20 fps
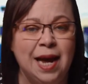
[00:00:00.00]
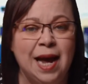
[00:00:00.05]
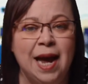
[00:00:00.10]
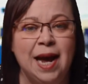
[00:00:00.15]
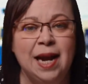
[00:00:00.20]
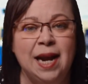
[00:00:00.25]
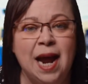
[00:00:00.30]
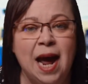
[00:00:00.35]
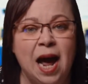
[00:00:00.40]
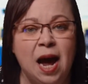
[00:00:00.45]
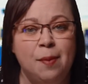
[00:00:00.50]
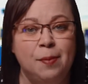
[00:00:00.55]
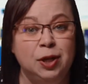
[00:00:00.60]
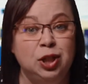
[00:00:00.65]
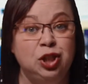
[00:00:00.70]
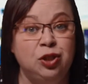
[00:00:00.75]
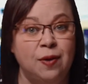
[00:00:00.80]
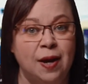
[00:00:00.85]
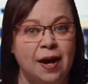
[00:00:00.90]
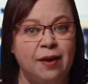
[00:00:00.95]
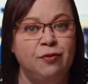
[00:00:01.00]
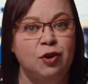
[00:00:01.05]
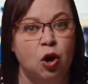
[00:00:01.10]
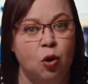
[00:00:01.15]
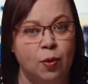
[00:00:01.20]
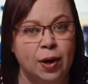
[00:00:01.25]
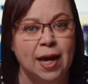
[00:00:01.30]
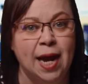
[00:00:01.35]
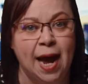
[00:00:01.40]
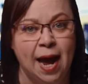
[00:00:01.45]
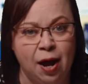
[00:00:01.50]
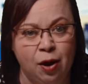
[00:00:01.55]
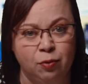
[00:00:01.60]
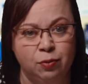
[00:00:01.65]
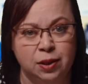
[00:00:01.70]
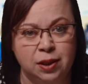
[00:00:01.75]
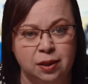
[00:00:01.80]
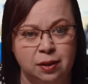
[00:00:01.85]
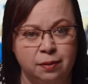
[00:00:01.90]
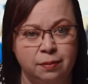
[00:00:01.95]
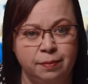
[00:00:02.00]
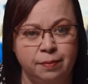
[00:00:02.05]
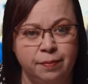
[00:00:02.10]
and how much you have going out.